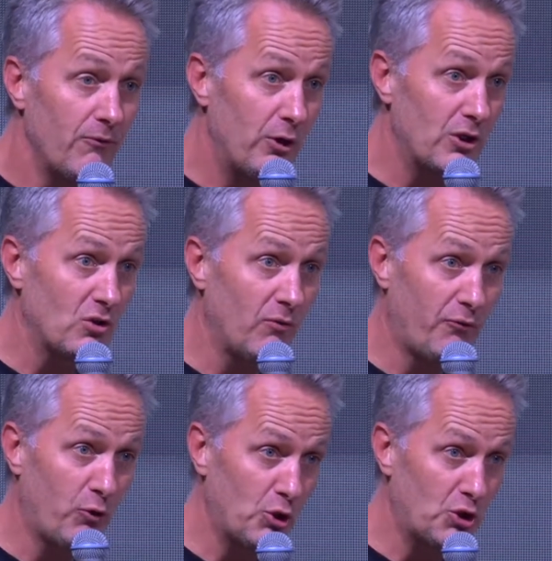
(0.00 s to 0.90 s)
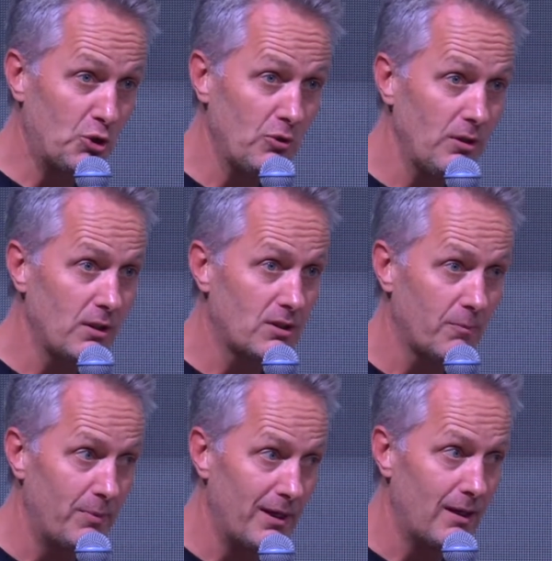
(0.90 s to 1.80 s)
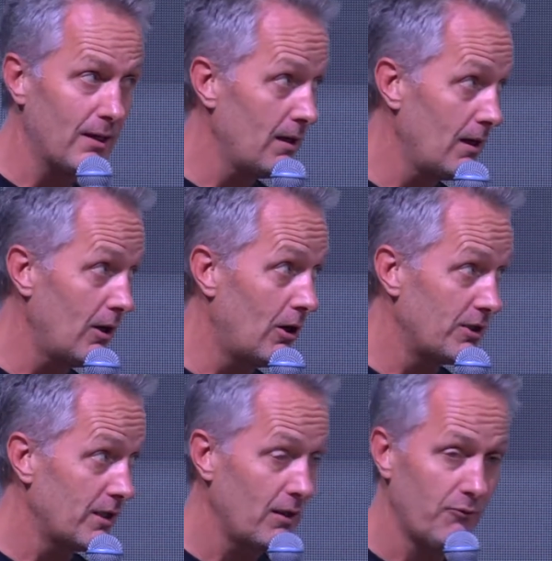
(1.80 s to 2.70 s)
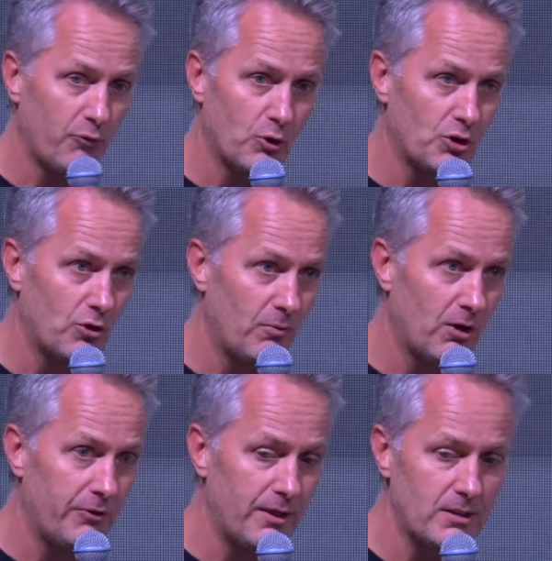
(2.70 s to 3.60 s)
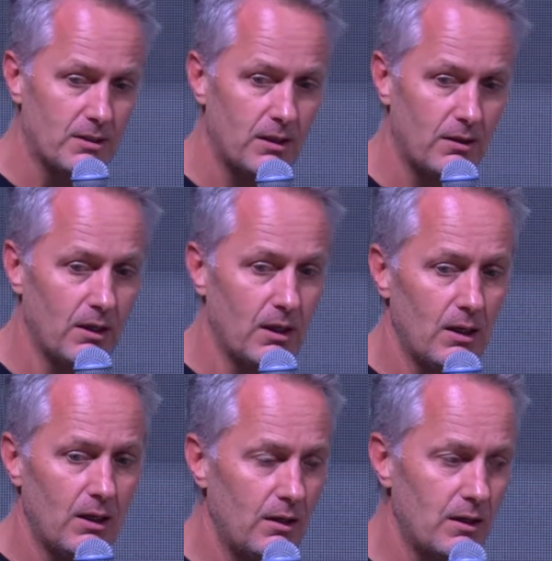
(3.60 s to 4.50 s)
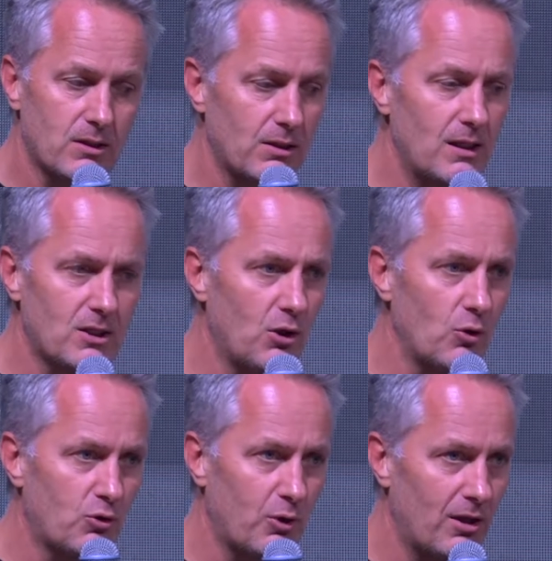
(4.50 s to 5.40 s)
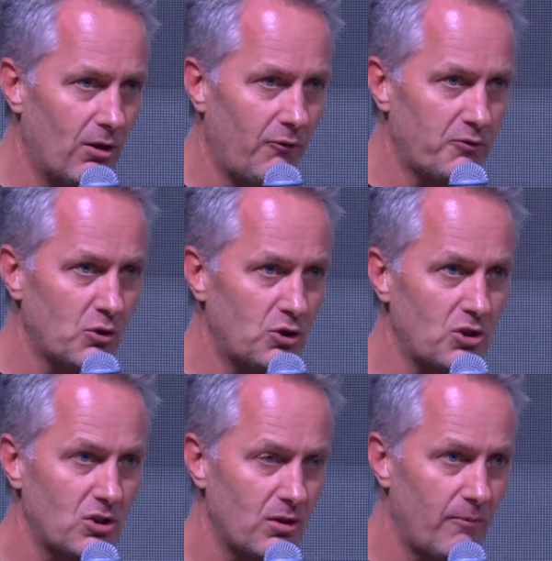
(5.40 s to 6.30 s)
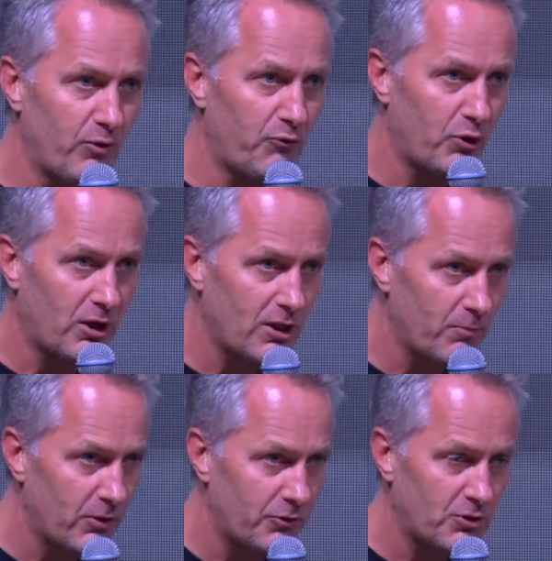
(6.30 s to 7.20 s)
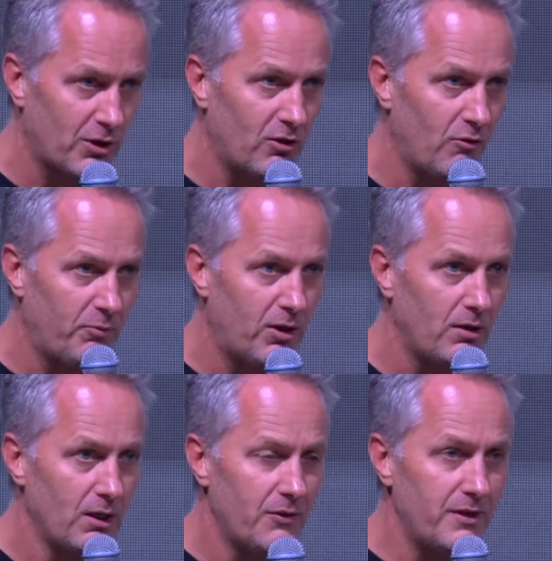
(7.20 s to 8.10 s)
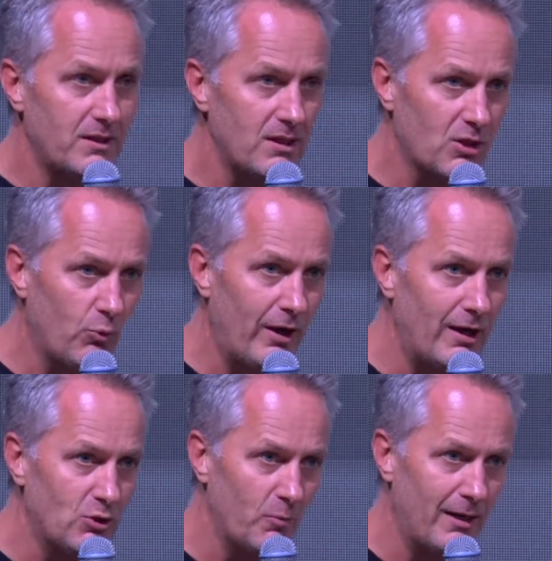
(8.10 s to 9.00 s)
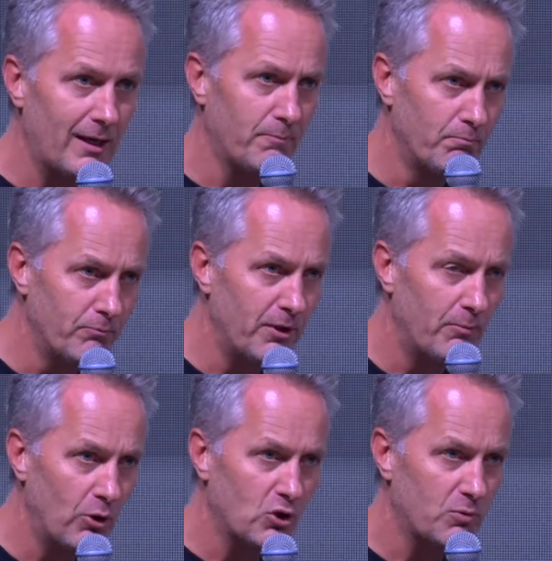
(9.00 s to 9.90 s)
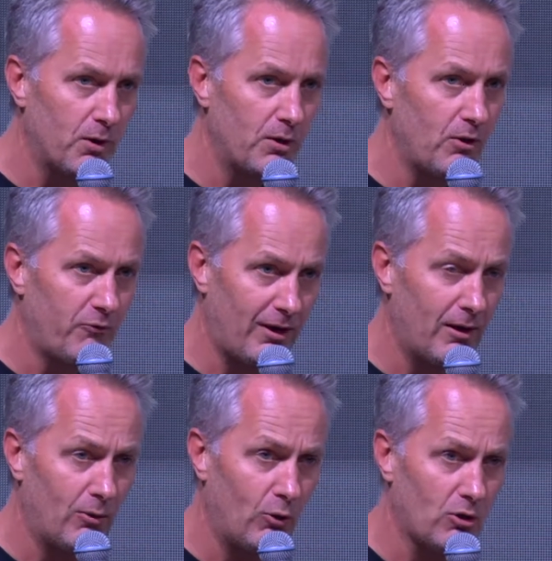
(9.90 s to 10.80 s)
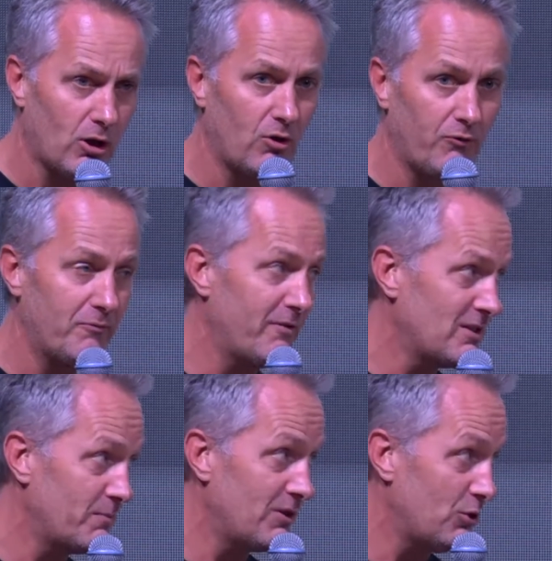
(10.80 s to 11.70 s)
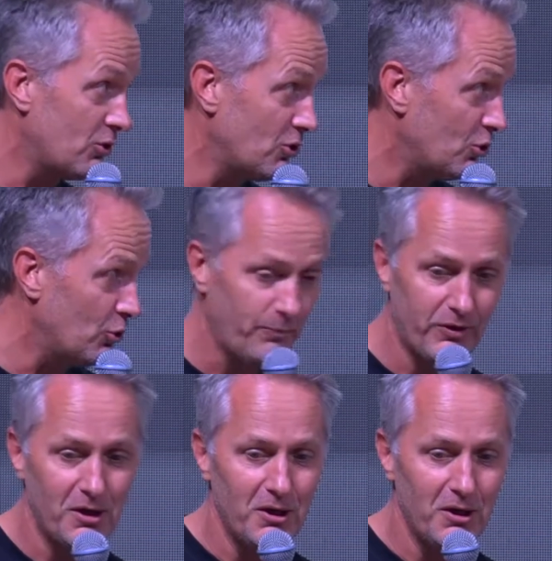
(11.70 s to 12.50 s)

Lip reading: version of Fortune. It's a big article in Fortune about this, and it's no trade-off. So just forget about the trade-off part. This is the way to make the most money of all kind of investment you could do.